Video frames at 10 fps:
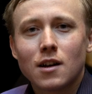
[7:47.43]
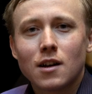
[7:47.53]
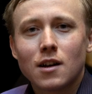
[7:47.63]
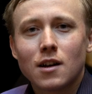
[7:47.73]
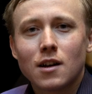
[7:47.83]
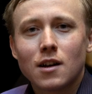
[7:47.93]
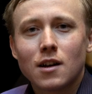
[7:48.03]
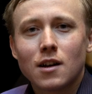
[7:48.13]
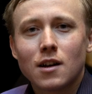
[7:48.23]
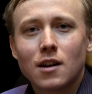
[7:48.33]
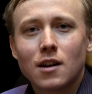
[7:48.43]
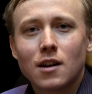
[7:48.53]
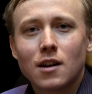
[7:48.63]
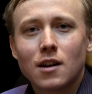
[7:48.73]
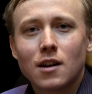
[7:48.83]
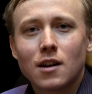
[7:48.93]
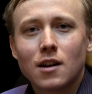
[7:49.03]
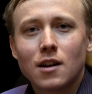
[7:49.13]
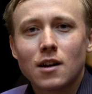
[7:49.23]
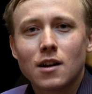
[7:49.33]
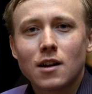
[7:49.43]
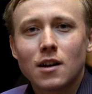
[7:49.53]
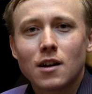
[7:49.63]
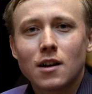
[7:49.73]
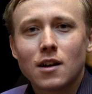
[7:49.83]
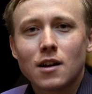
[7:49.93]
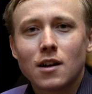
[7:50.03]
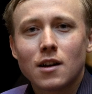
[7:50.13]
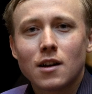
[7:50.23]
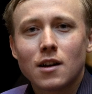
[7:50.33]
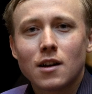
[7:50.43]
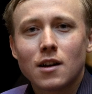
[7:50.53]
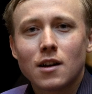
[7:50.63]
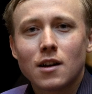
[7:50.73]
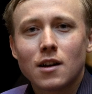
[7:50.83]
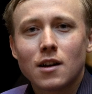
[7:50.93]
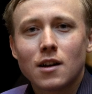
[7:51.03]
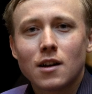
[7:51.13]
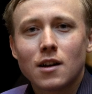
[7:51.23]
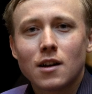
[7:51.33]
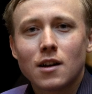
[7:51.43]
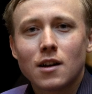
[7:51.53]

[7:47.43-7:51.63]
The face doesn't move, so there is nothing to read.